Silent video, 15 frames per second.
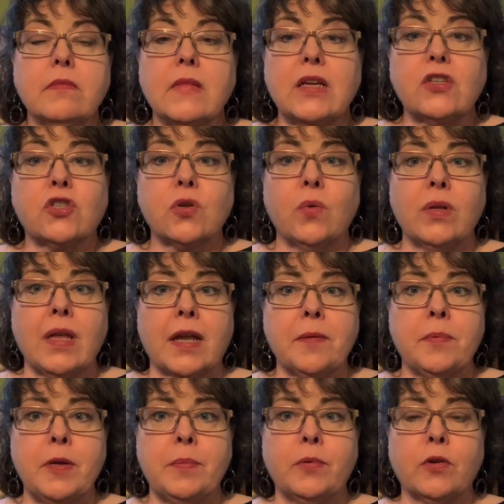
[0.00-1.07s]
So a lot
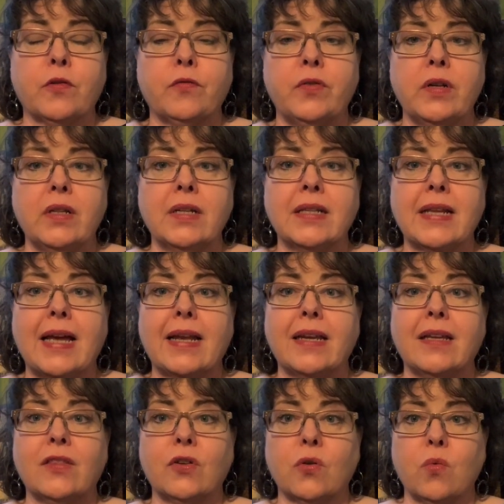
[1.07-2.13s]
of people are feeling that
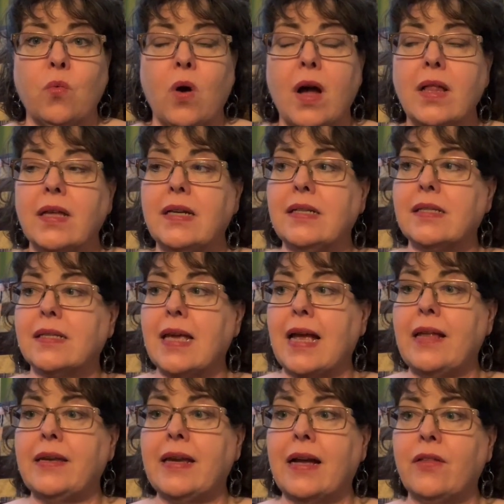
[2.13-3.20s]
in their wallets,
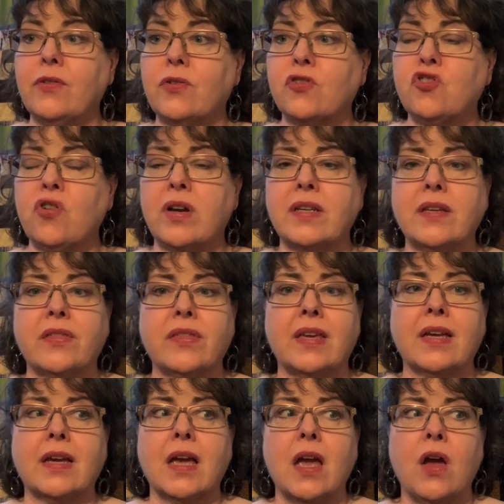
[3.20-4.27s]
and now they're trying to
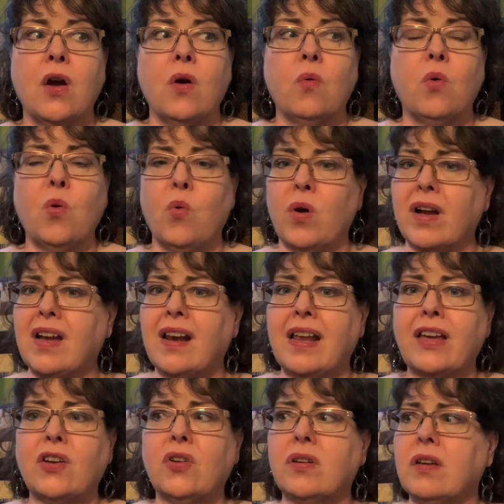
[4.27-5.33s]
think, well, what can I
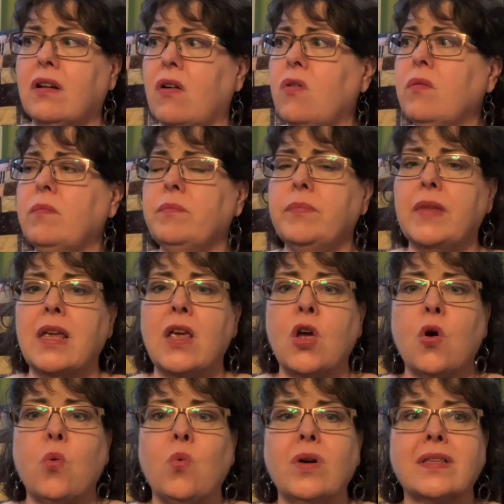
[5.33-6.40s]
cook at home?
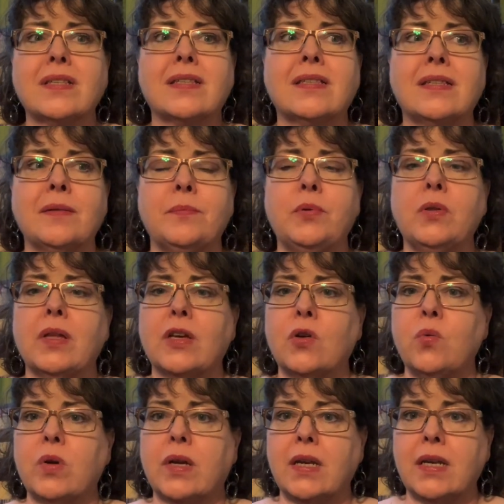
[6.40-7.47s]
What's simple and
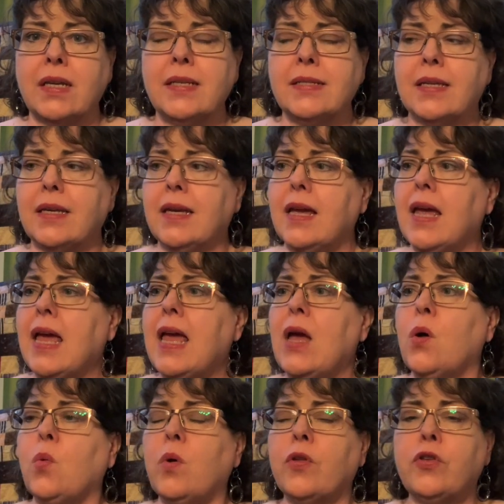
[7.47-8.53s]
quick and easy?
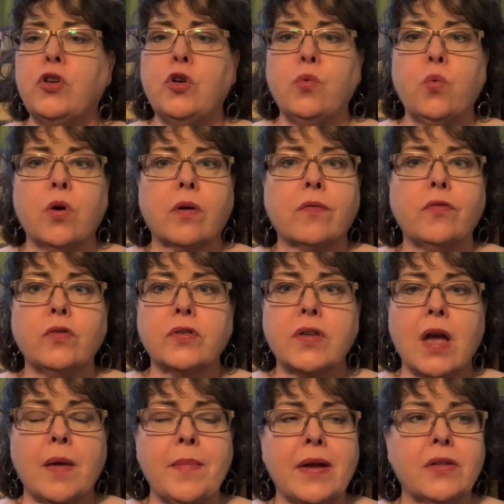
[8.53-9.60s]
Whether you work
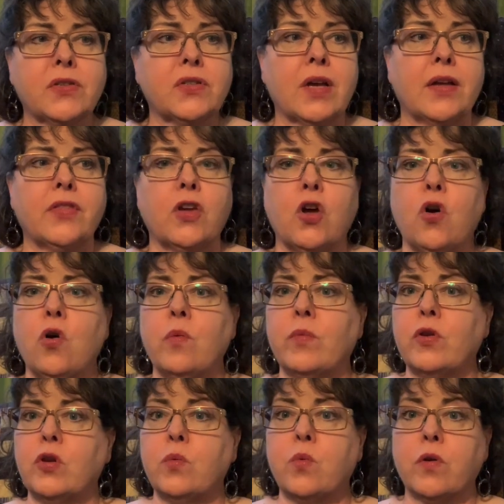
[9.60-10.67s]
full-time outside the home or
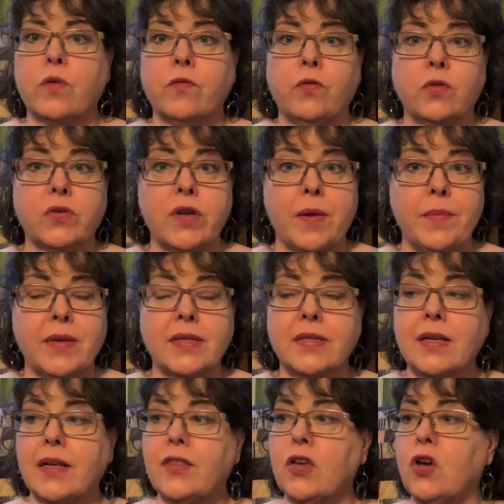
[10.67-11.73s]
you work full-time
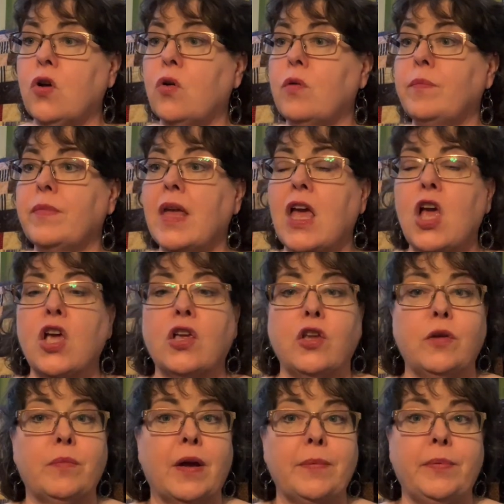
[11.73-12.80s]
inside the home,
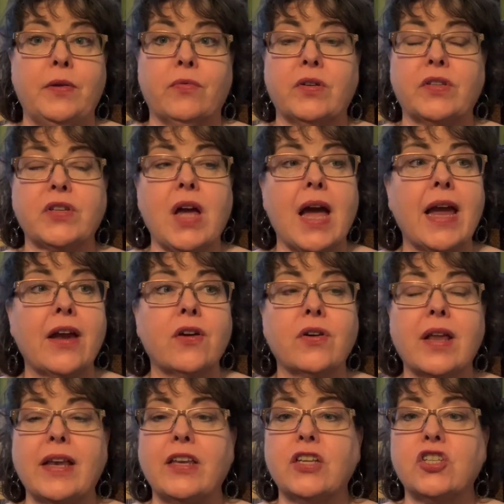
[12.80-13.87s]
you might be retired
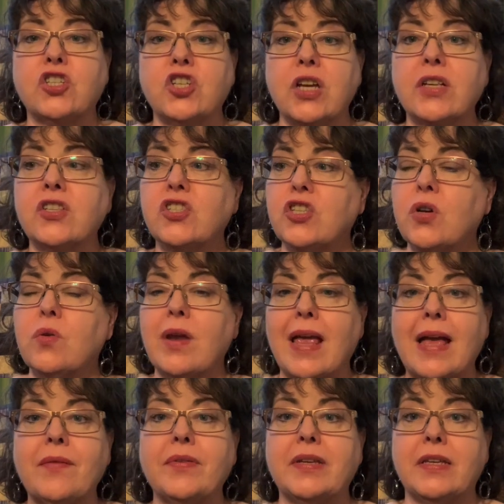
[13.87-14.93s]
and you just don't
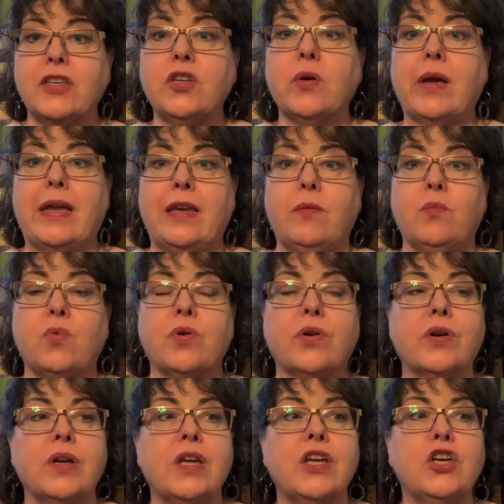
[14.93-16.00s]
have it in you
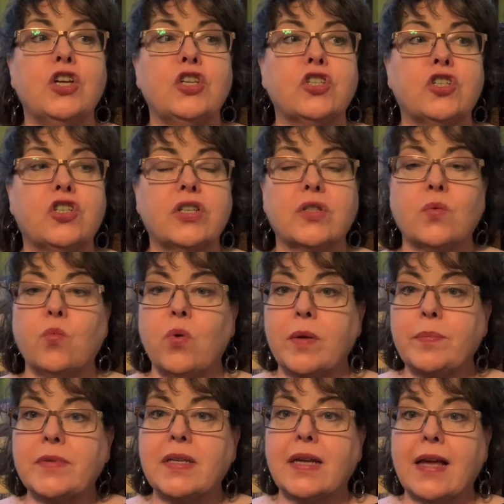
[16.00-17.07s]
anymore to just
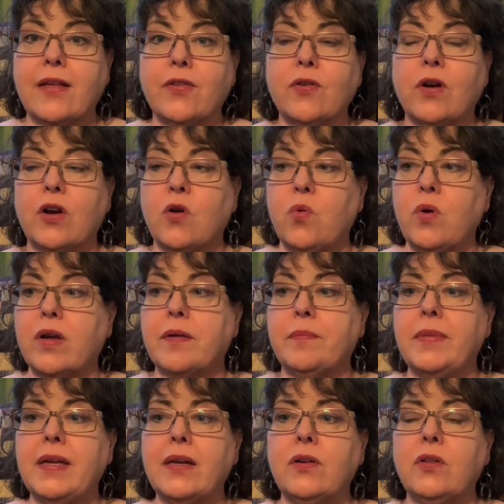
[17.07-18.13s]
whip together a quick
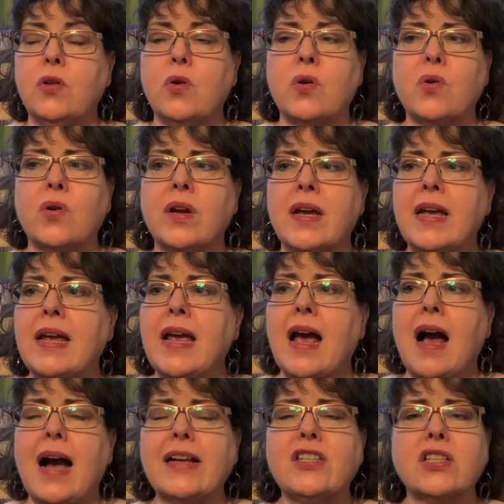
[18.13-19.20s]
meal. Or
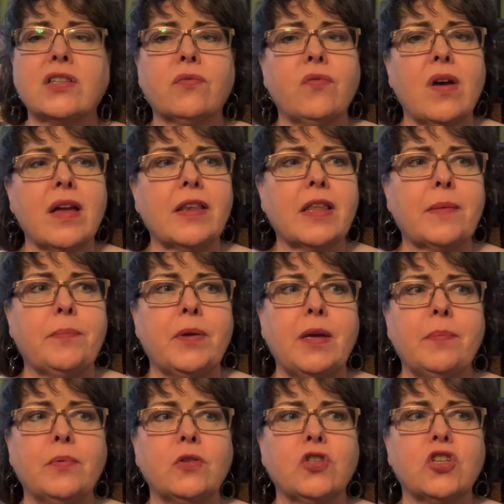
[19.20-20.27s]
I just find that
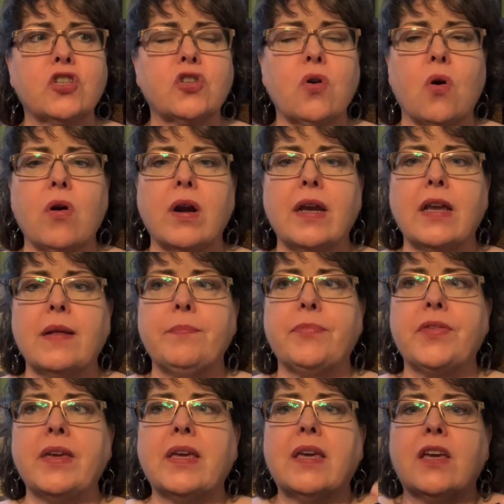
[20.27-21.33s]
people just aren't
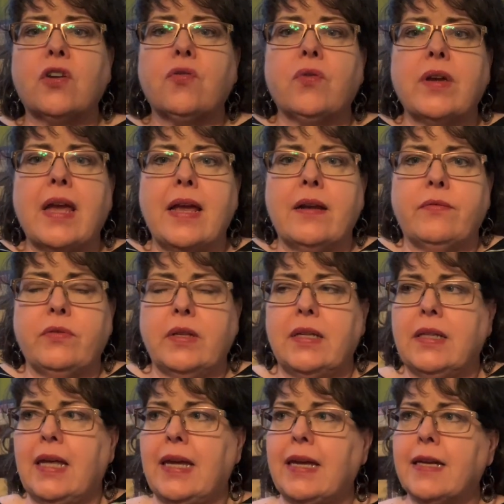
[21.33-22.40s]
thinking creatively.
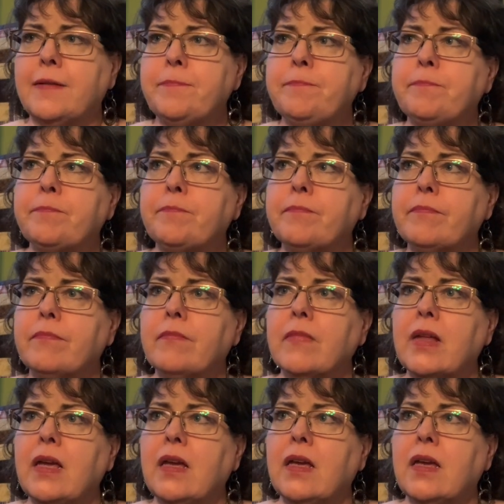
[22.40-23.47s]
Like,
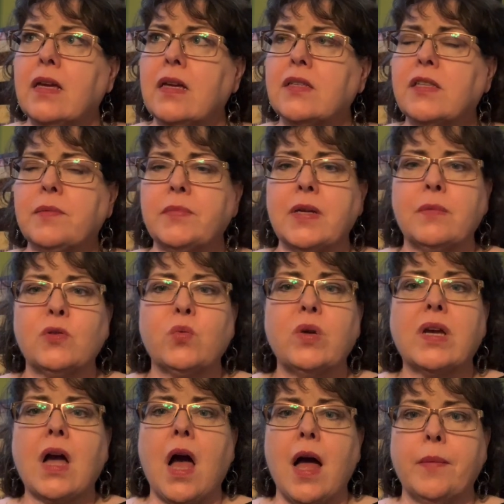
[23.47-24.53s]
sometimes we
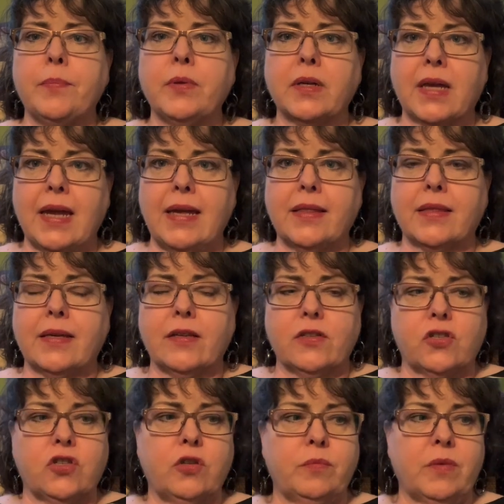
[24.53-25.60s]
complicate
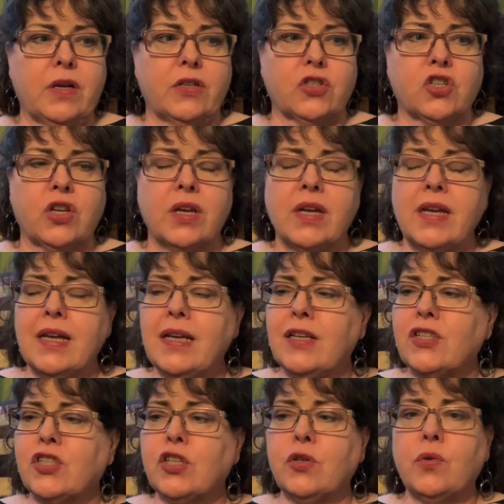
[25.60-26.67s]
things too much.
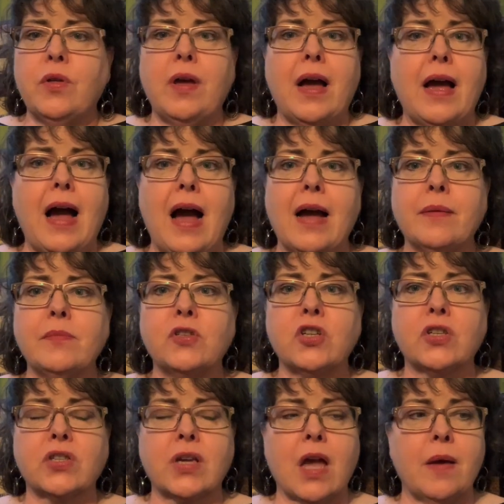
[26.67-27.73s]
So I'm
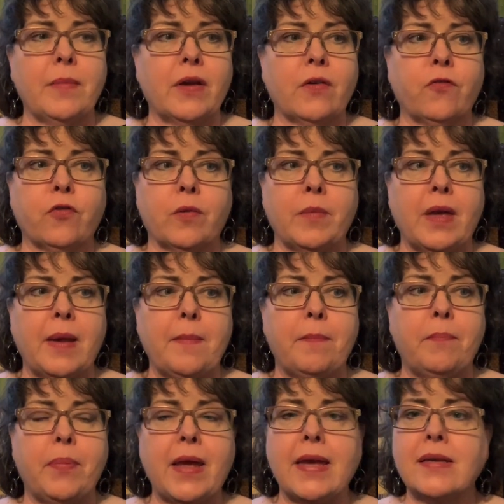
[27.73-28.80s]
just coming from a
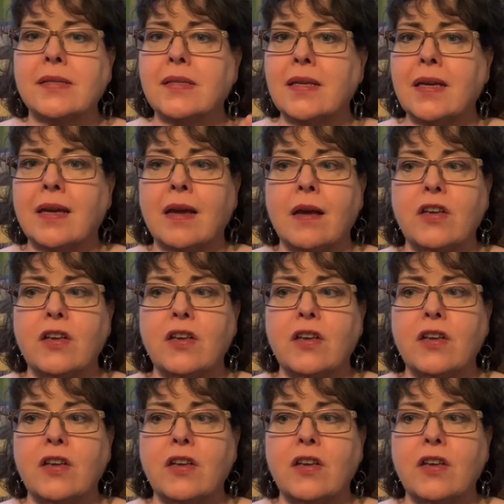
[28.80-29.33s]
basic,